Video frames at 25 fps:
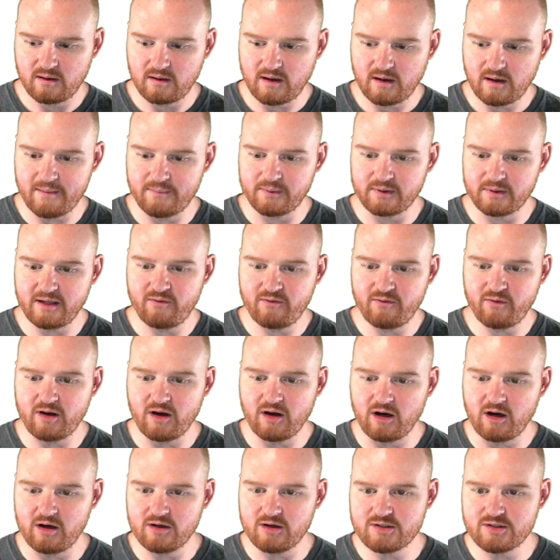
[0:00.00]
I believe we
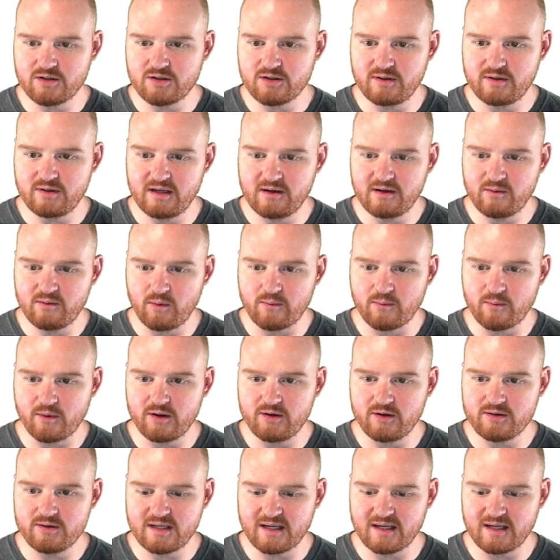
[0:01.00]
also need, when we're
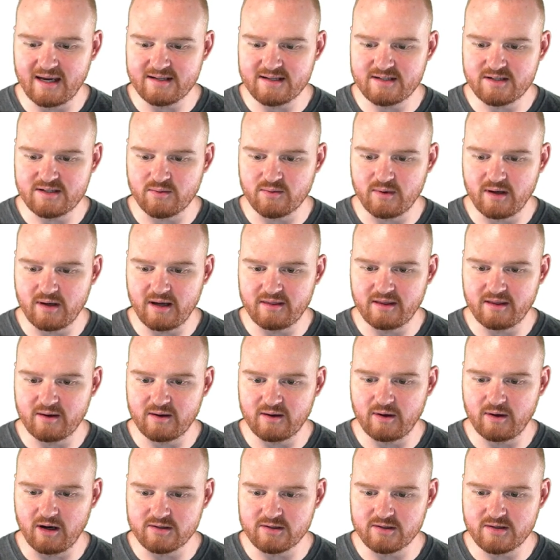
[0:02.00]
using S3, I think
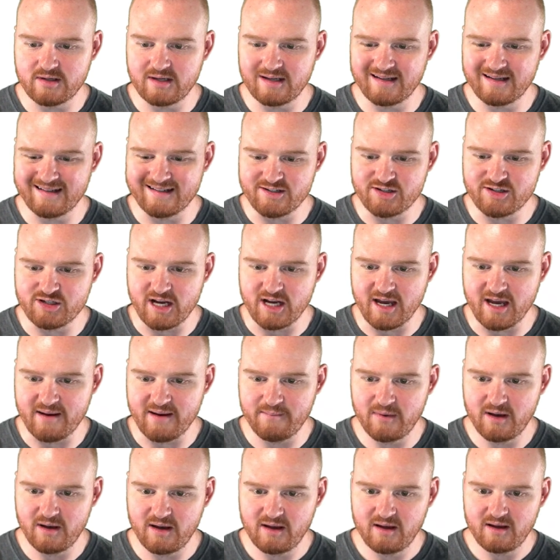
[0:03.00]
we also need a
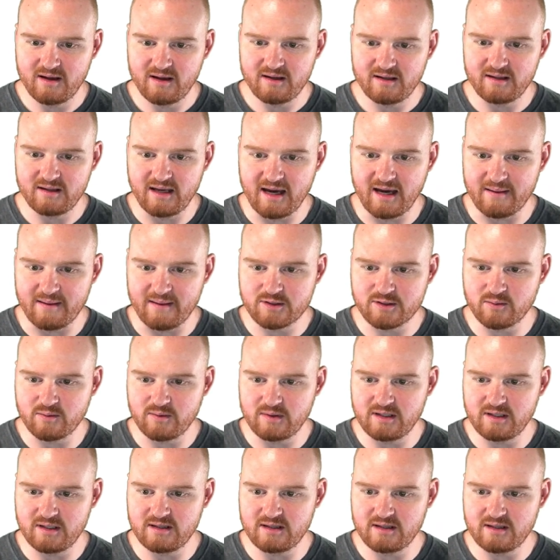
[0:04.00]
gem. Yeah, so we
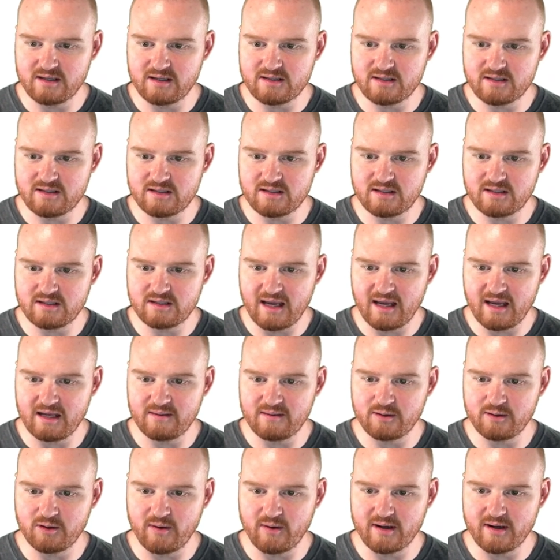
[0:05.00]
need this
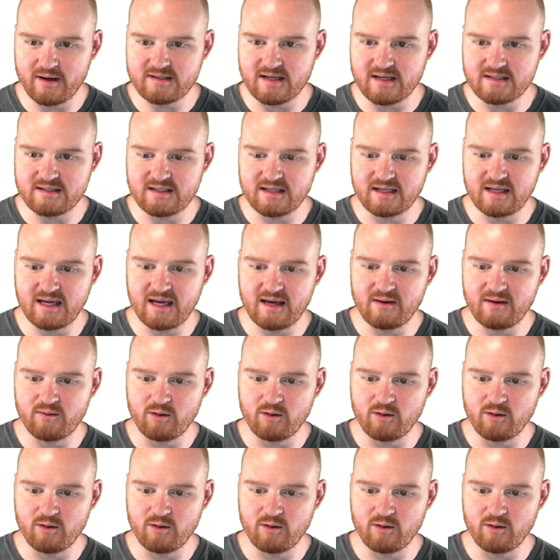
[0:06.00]
AWS SDK